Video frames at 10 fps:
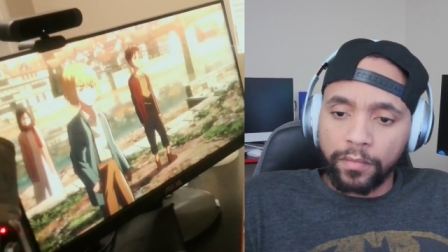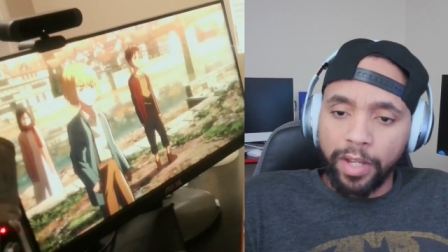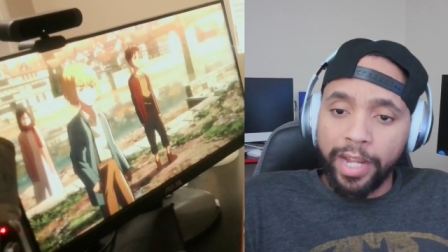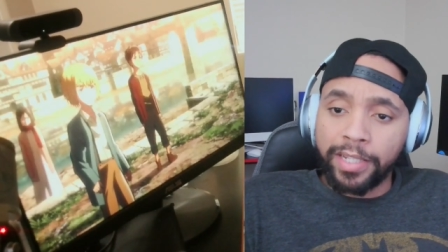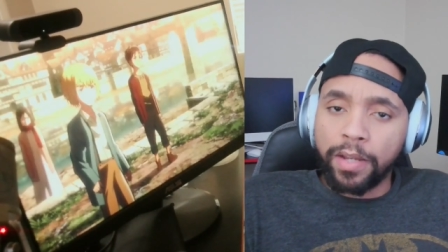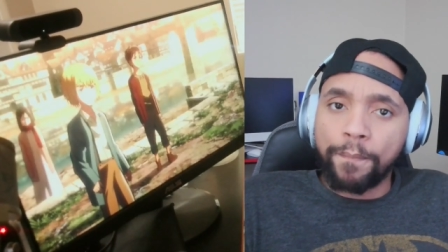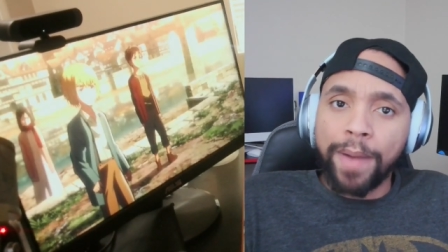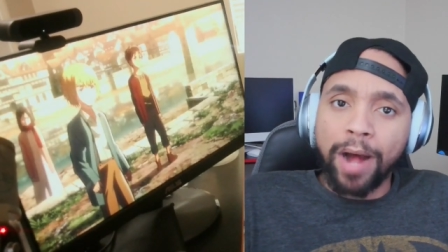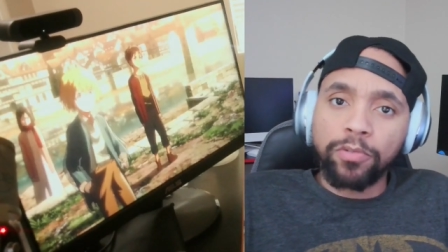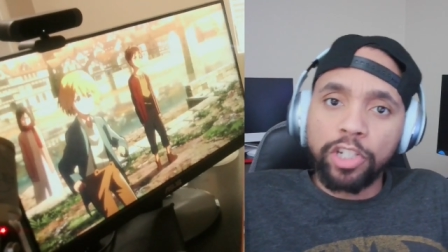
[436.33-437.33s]
It's
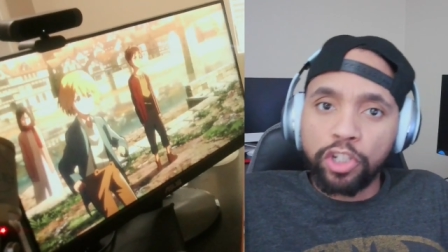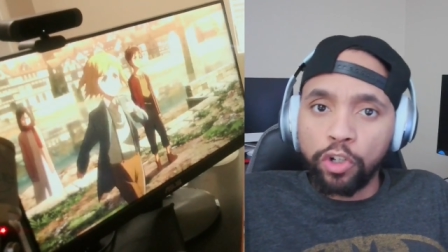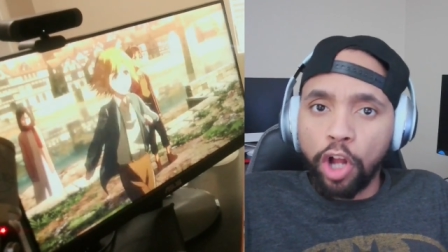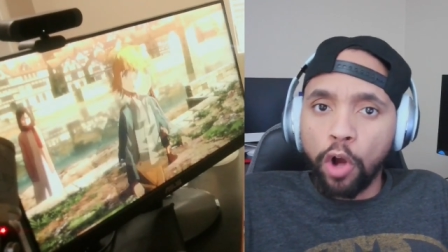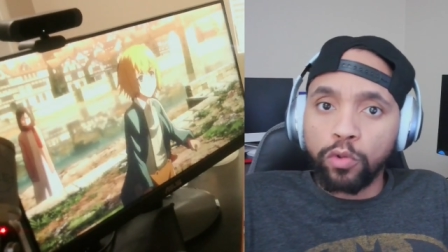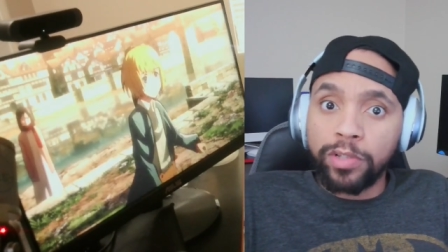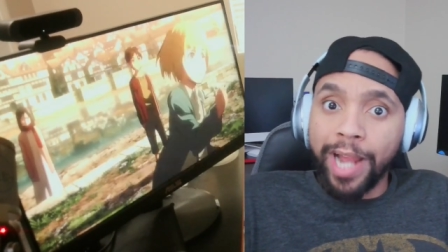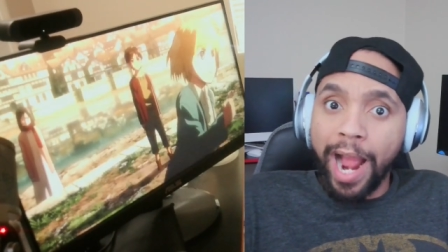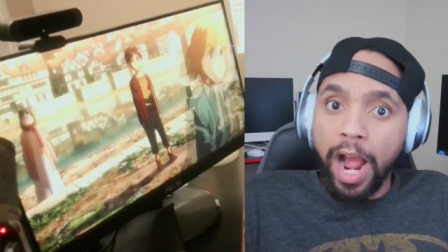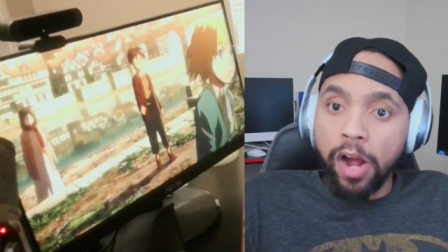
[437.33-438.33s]
about to go
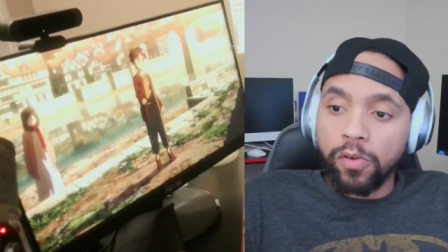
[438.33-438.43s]
down.